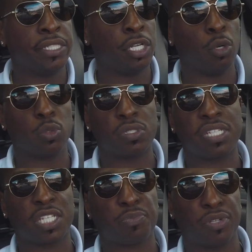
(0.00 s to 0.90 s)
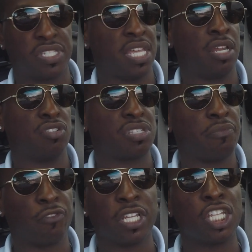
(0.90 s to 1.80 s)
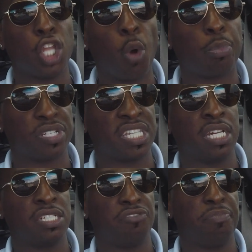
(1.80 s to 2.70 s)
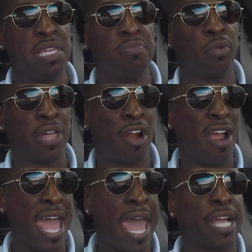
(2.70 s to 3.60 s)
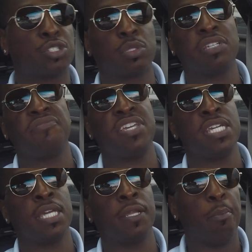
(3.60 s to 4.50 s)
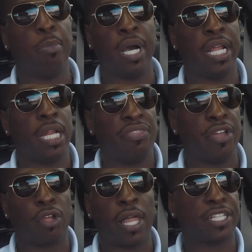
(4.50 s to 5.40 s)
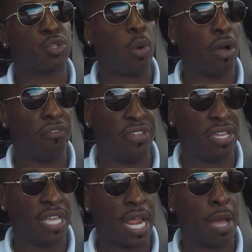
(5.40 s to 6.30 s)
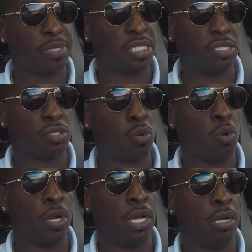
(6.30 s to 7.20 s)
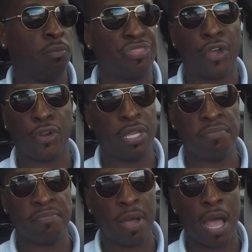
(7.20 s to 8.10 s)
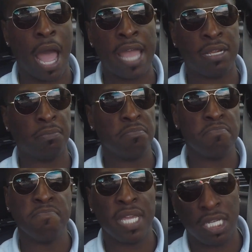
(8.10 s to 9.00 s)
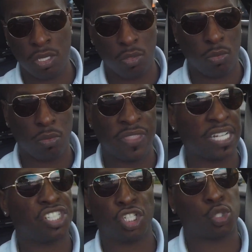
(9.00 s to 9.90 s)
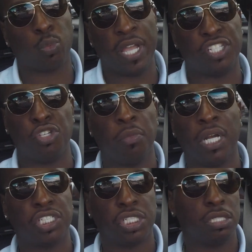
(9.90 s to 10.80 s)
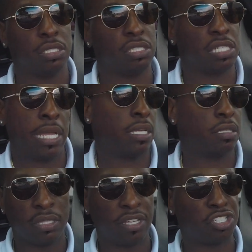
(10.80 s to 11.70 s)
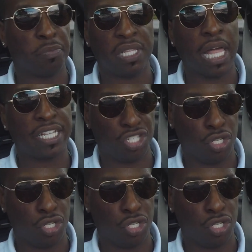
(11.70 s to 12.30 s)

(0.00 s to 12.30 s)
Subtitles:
6% or some really low percentage of people that are actually vegan, but there are like 12 vegan options on a 30 item menu. That's just way too much. It's like, there should be like